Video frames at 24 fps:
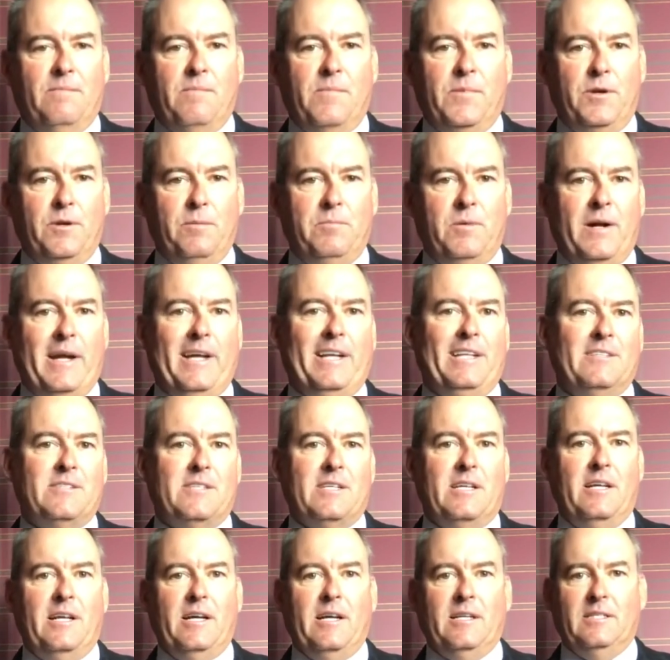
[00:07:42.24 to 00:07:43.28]
Your brain is
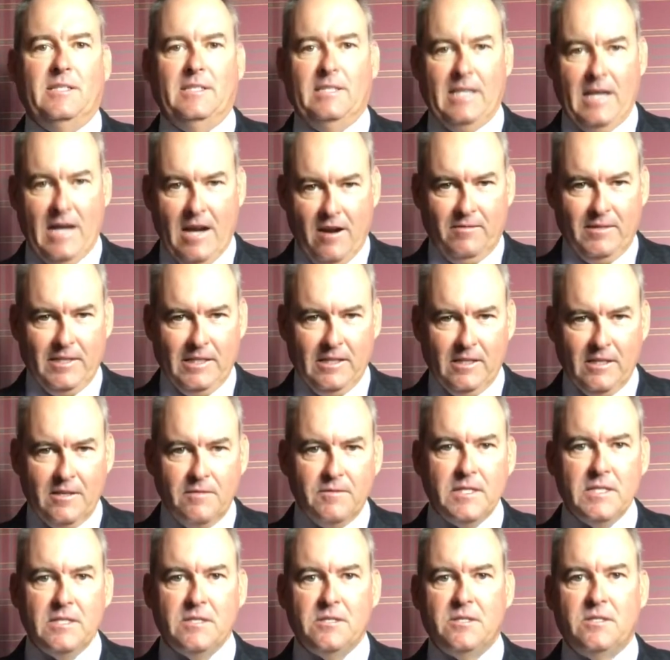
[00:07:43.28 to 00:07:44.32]
connected to every
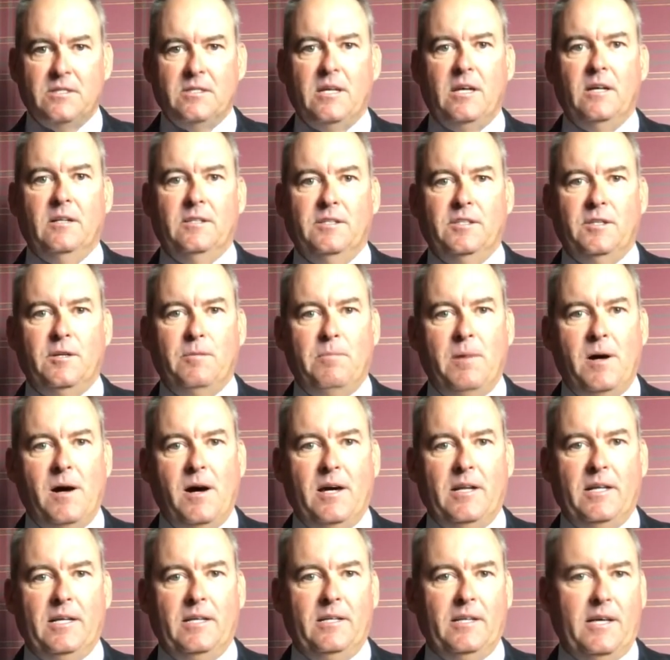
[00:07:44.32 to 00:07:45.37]
living cell in your
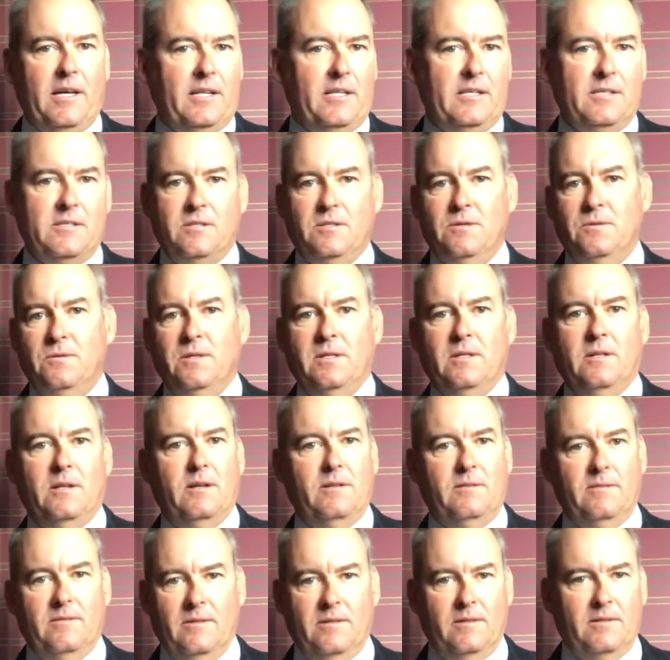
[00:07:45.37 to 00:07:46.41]
body, and it's doing
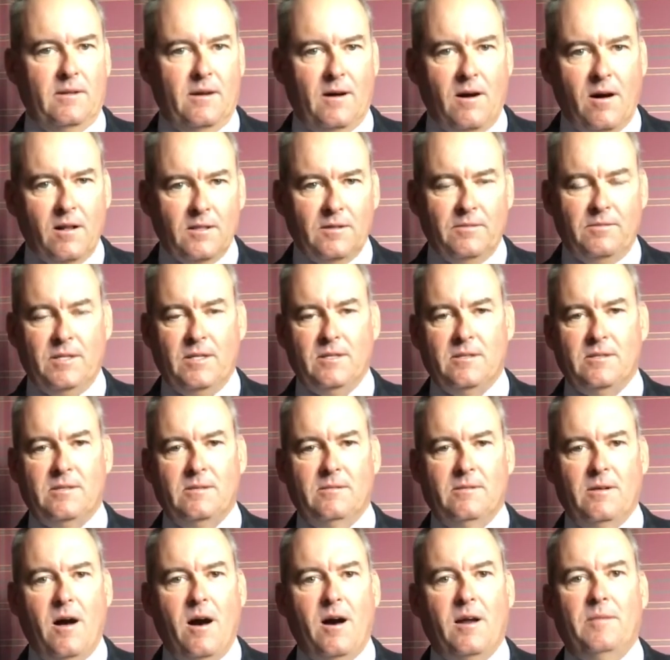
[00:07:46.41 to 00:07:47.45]
all of this
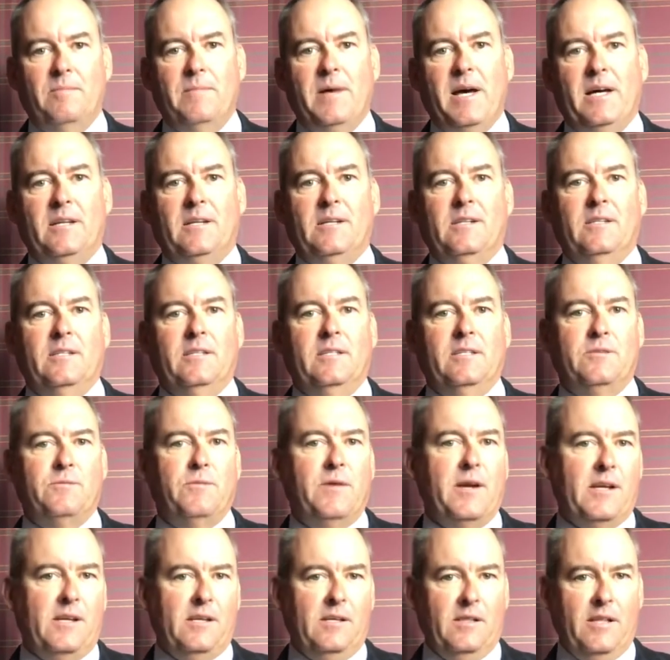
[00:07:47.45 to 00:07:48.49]
automatically. It's
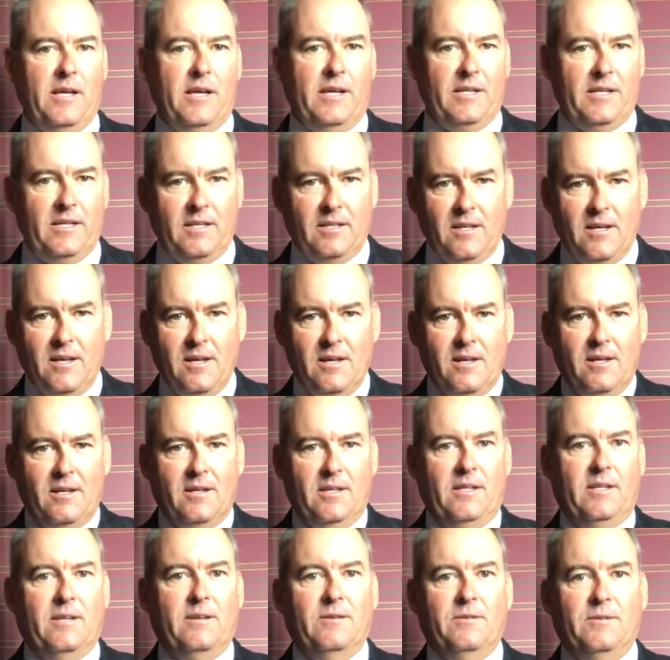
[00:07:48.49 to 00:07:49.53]
regulating,
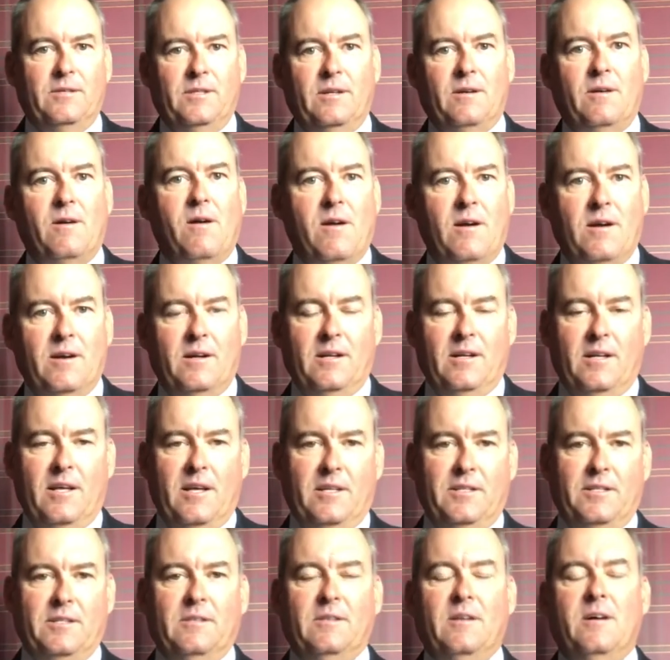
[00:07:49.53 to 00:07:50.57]
you know, your heart
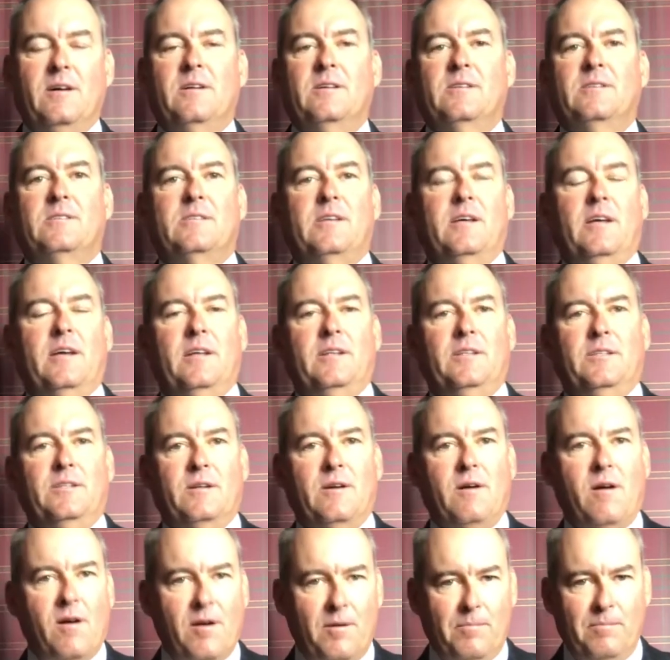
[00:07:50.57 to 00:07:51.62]
and your lungs and your
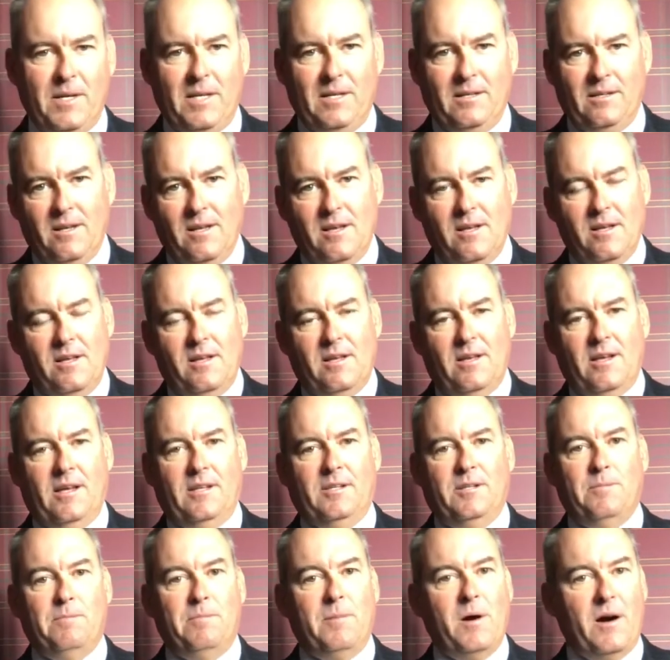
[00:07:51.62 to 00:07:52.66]
heartbeat
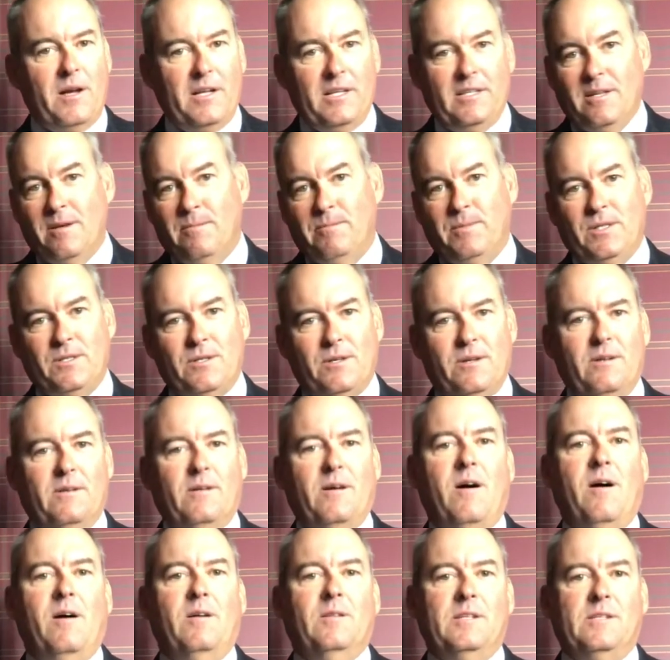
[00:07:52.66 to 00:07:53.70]
and your body temperature,
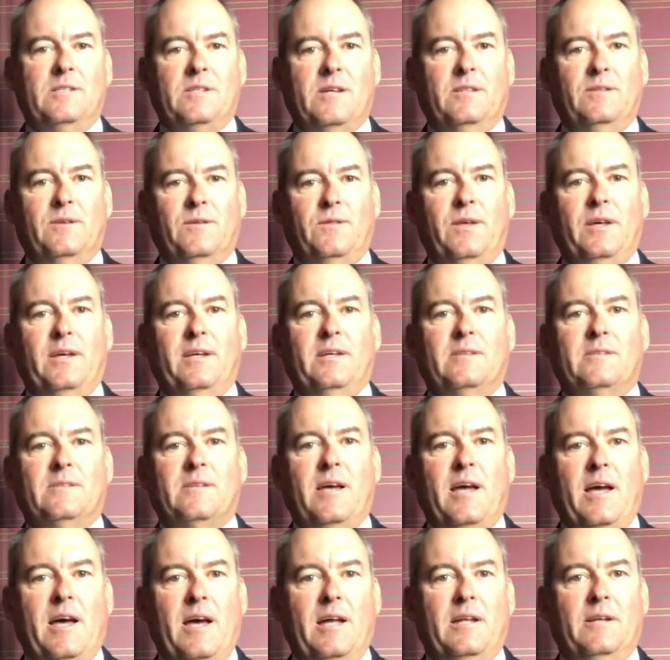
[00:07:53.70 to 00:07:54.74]
all these other things.
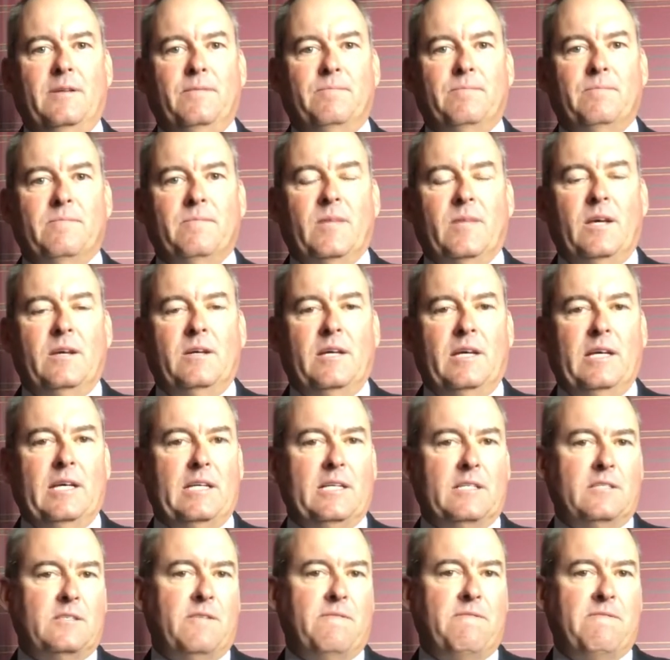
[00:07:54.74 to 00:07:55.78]
And it
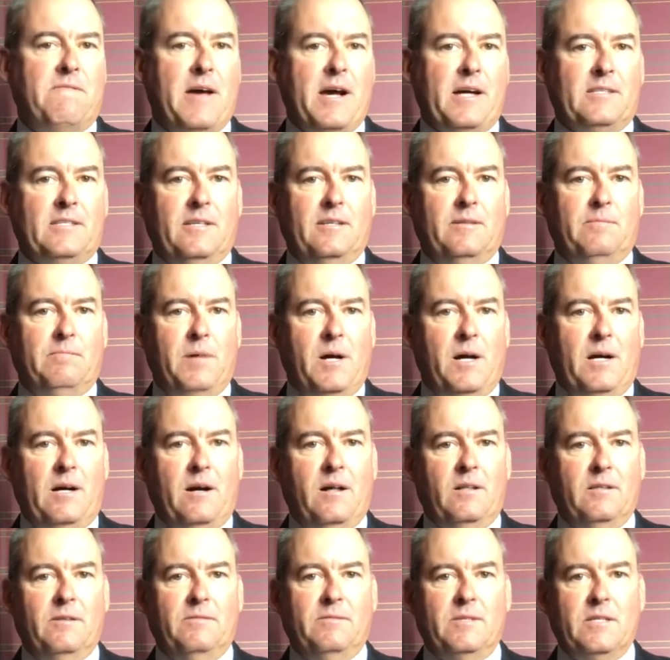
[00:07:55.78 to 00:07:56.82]
gets affected by
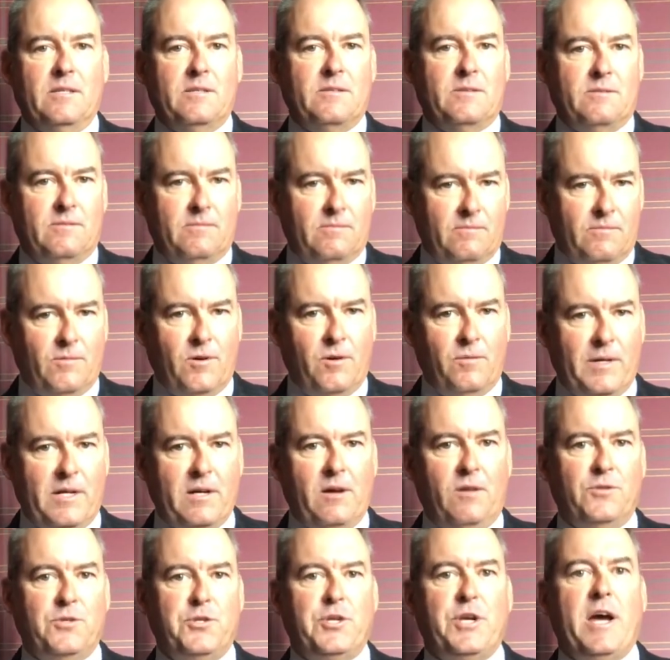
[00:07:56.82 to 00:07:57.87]
all of this, what we
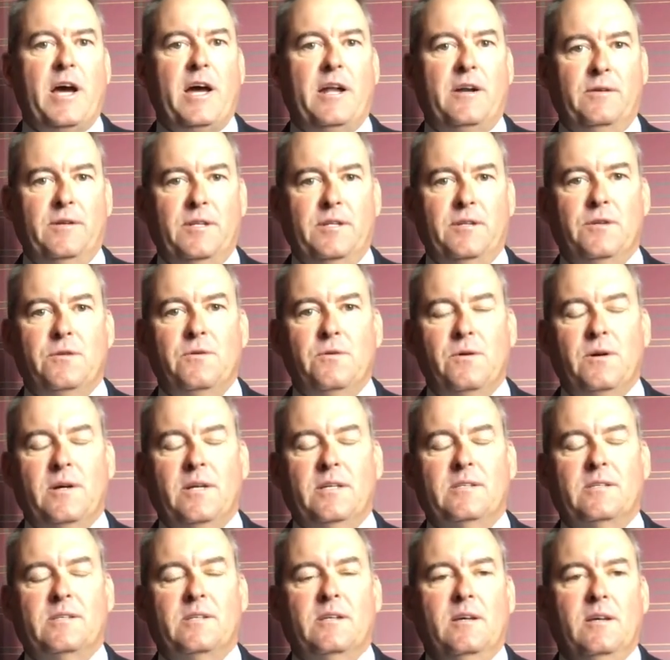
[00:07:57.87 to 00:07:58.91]
call chatter and
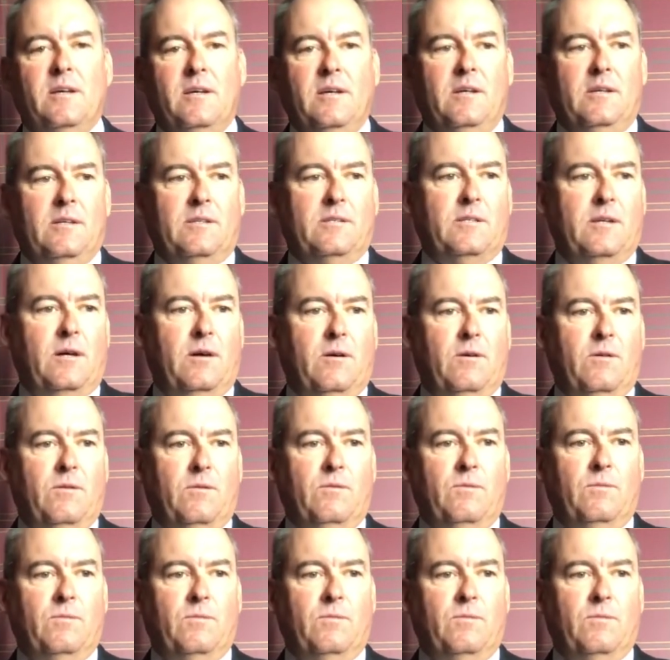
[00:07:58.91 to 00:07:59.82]
noise. So